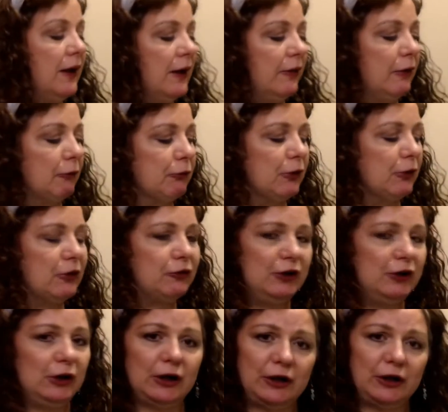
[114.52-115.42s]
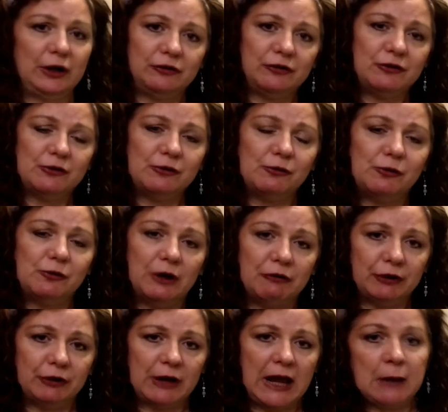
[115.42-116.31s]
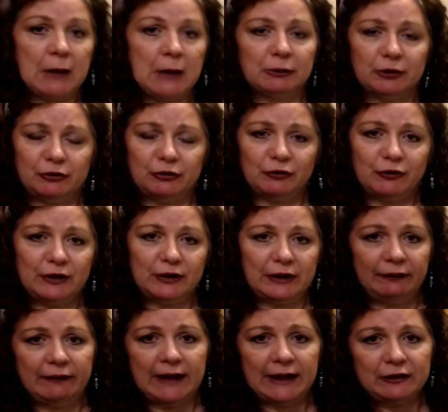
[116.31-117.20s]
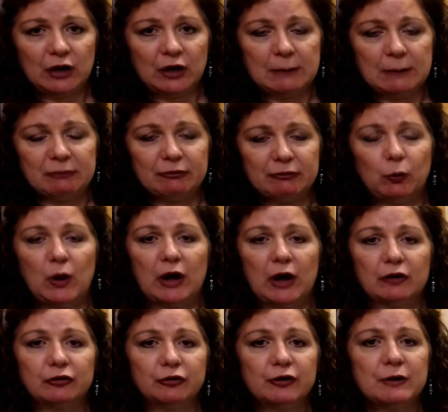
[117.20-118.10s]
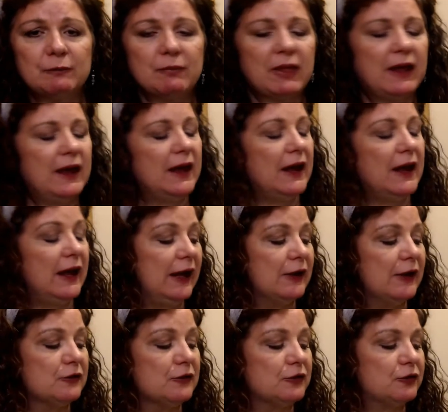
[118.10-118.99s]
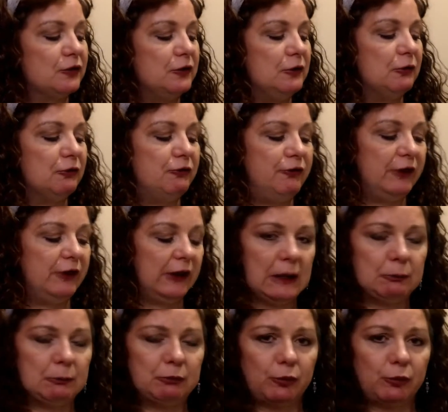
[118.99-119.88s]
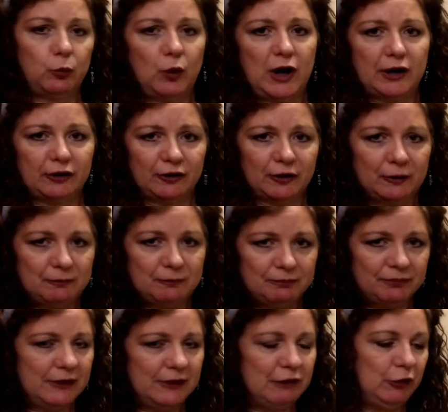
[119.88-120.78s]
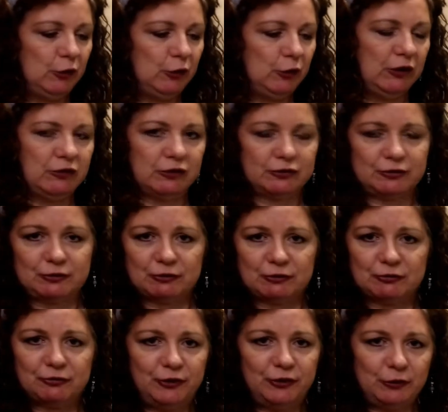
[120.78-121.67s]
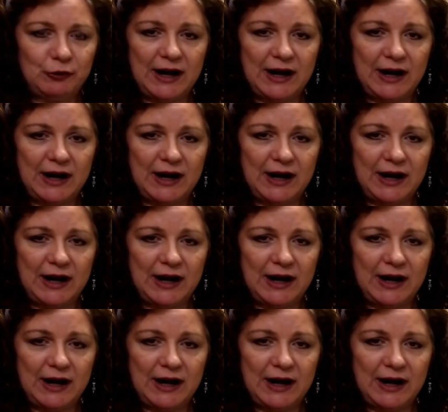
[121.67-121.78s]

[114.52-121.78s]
The first thing you're going to do, if you're able to do it in that type of a washer, is you fill it up with water. If you're doing just a few